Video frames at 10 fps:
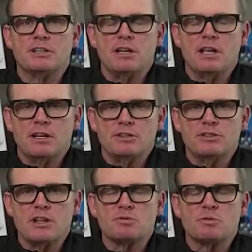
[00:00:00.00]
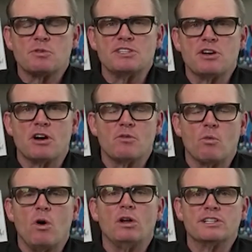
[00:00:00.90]
And, and that's where these
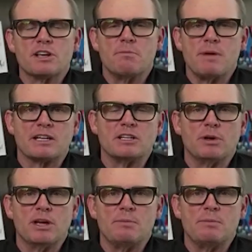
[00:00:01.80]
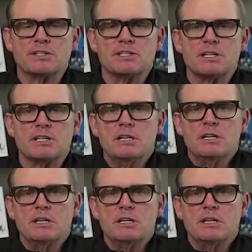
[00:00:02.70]
darn walnuts come back into play because